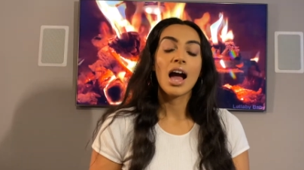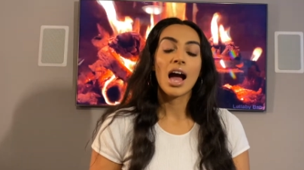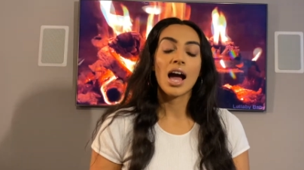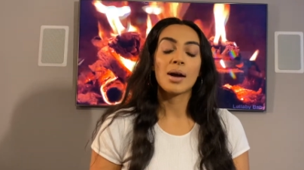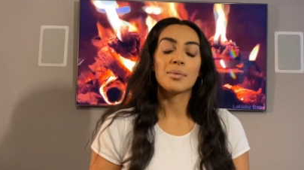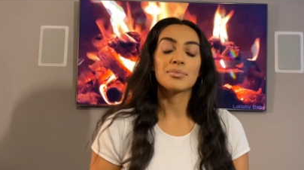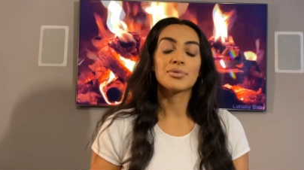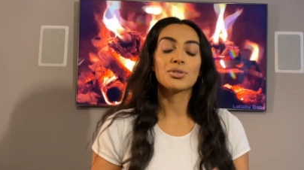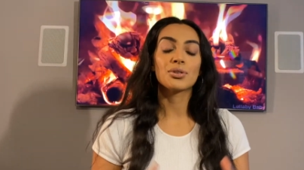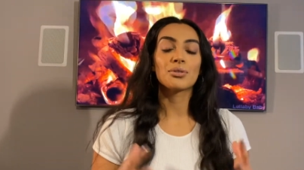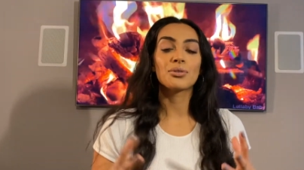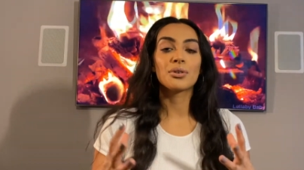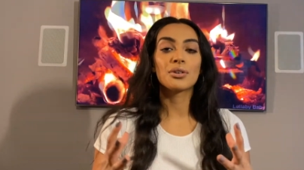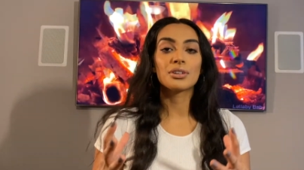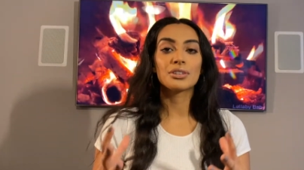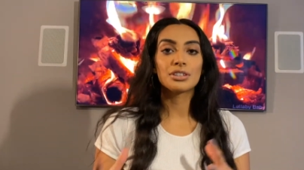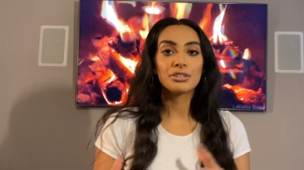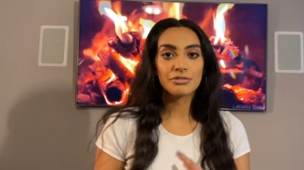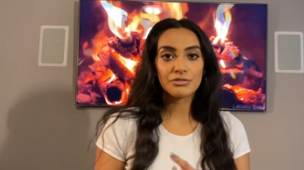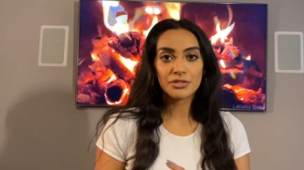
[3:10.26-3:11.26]
So
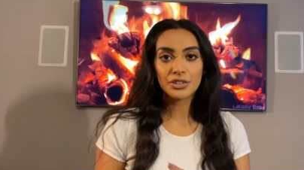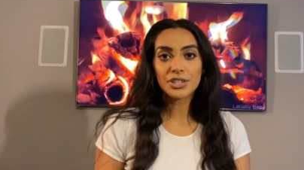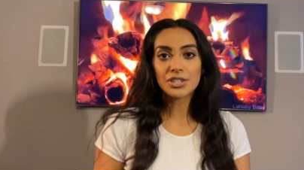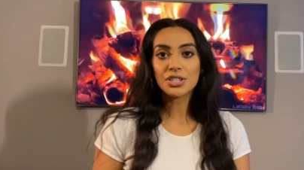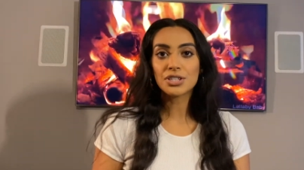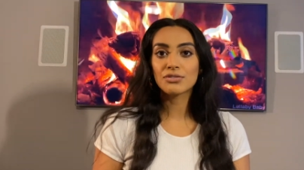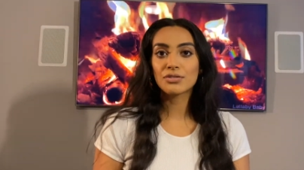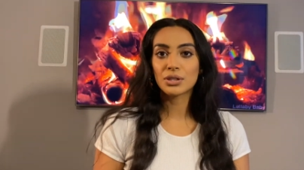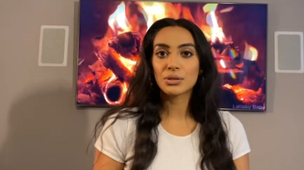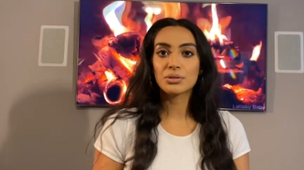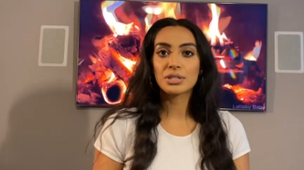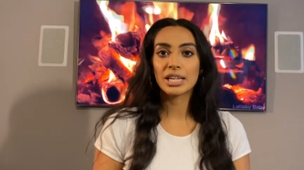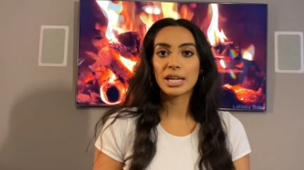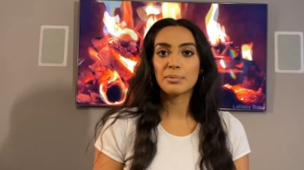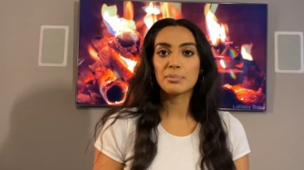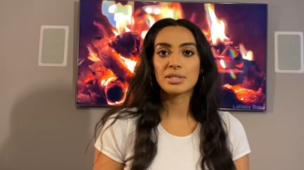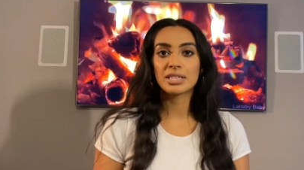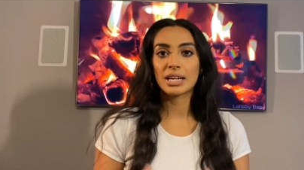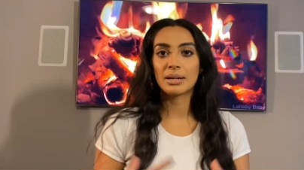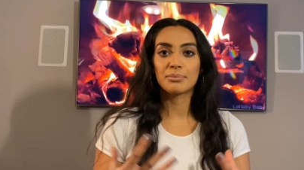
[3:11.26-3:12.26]
the first few tips
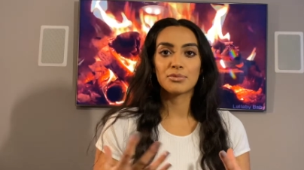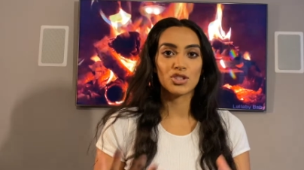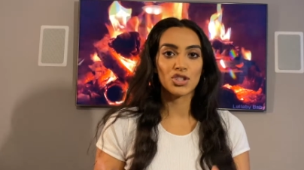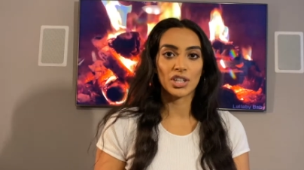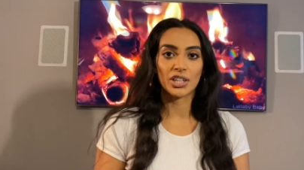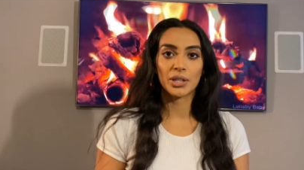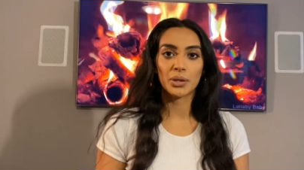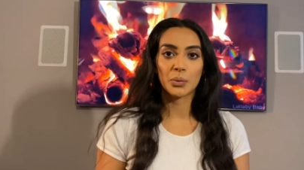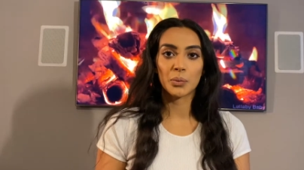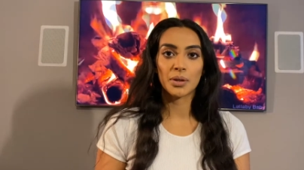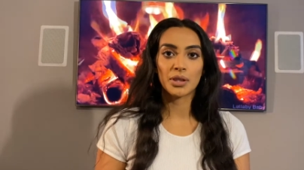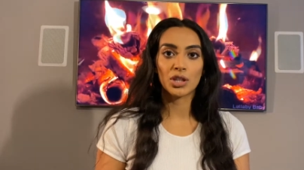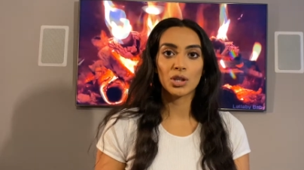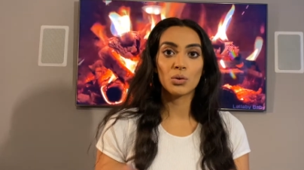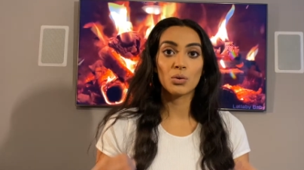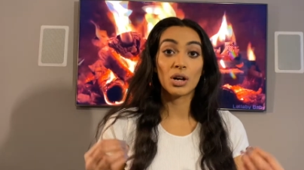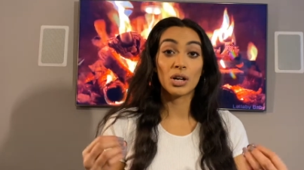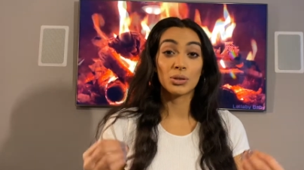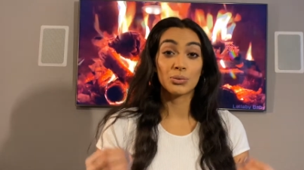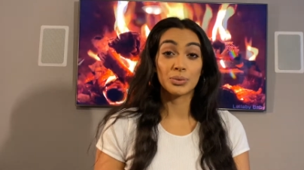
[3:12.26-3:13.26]
that I'm sharing with you
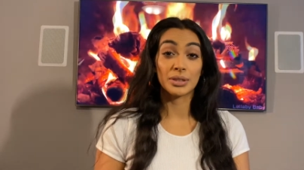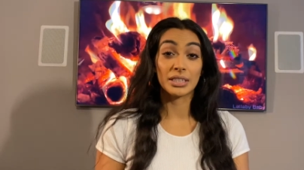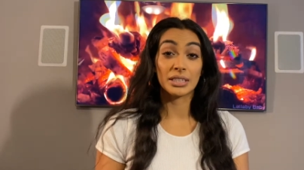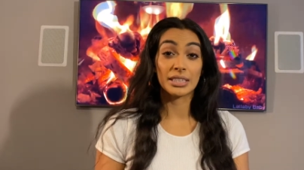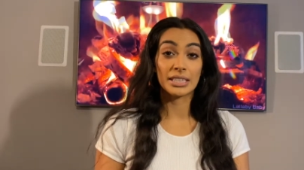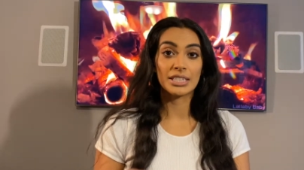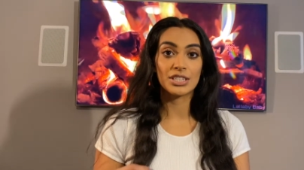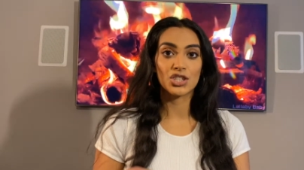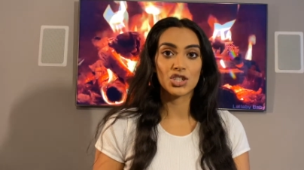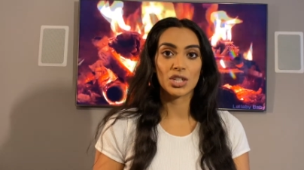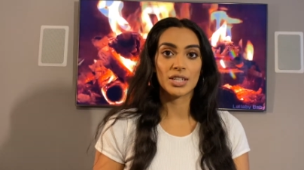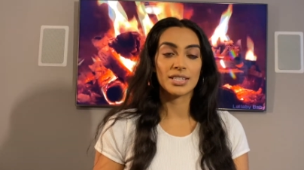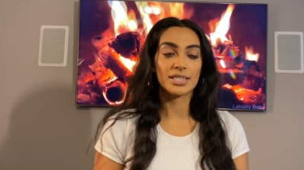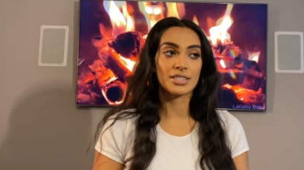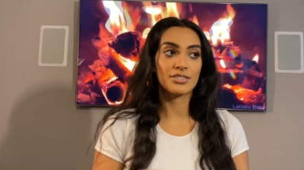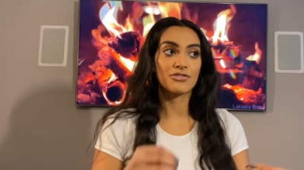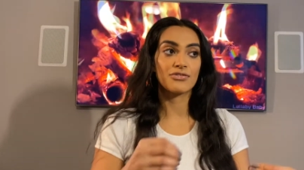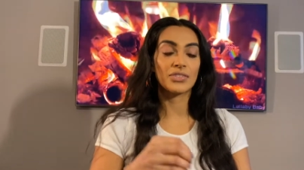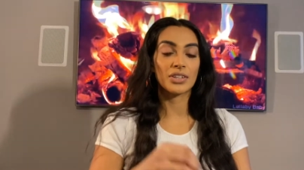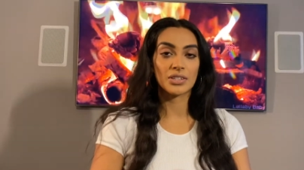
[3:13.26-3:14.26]
are really just
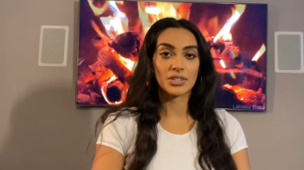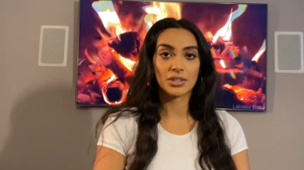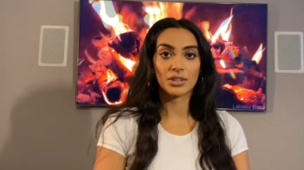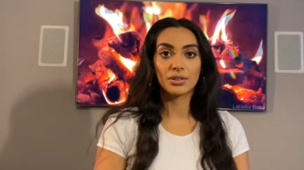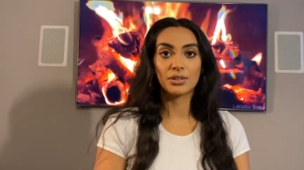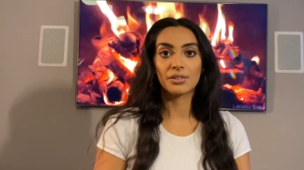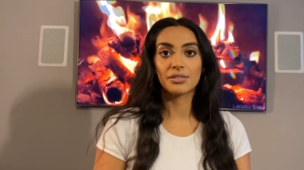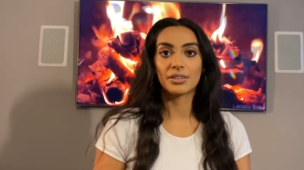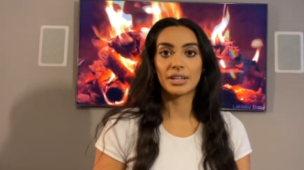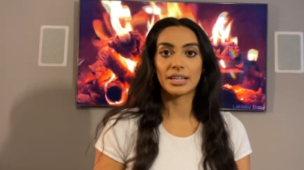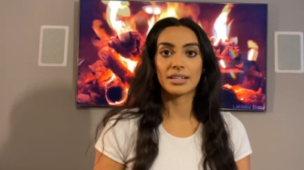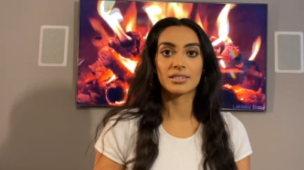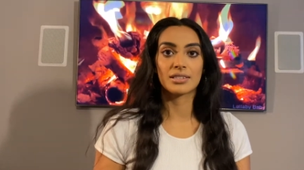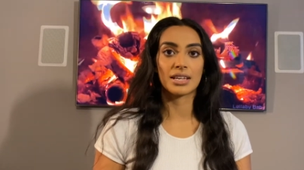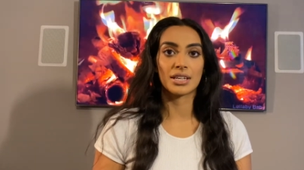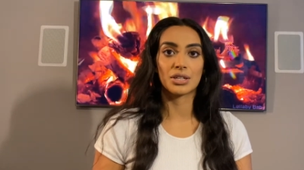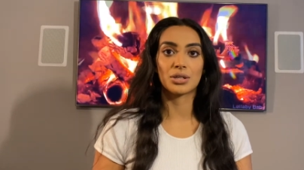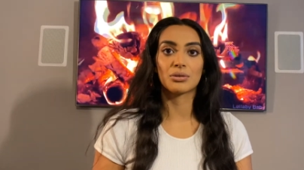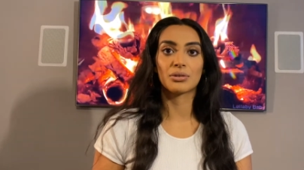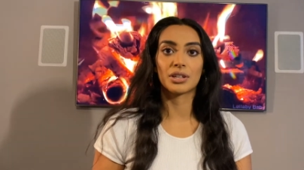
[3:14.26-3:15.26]
physical things
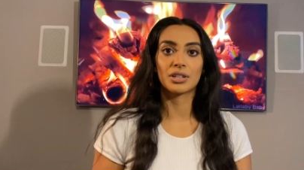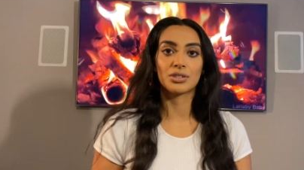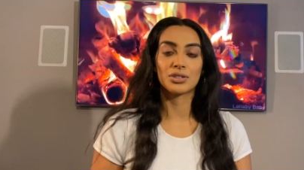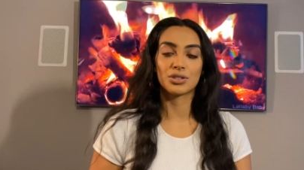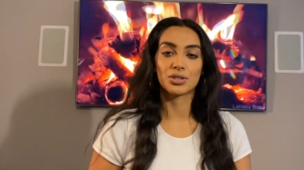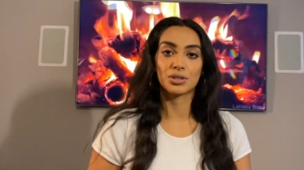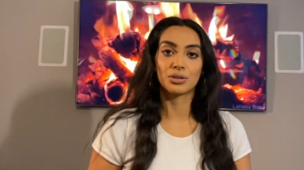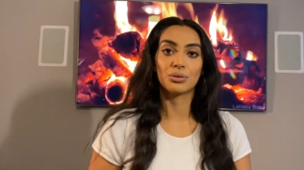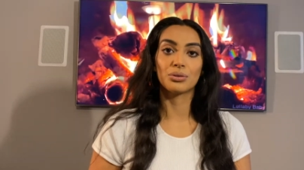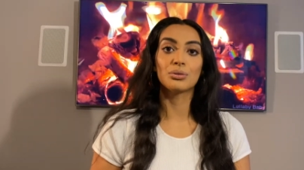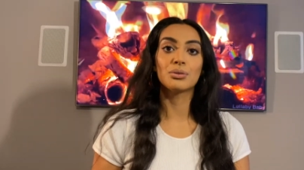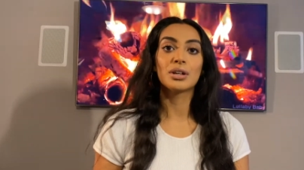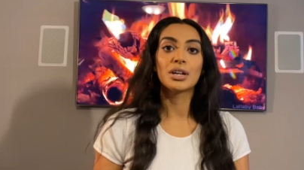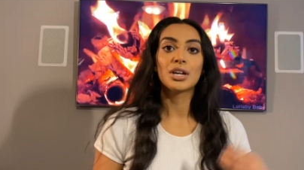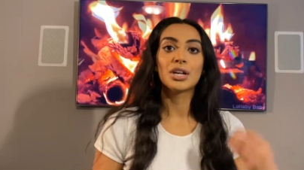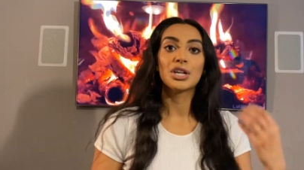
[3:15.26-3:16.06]
that you can do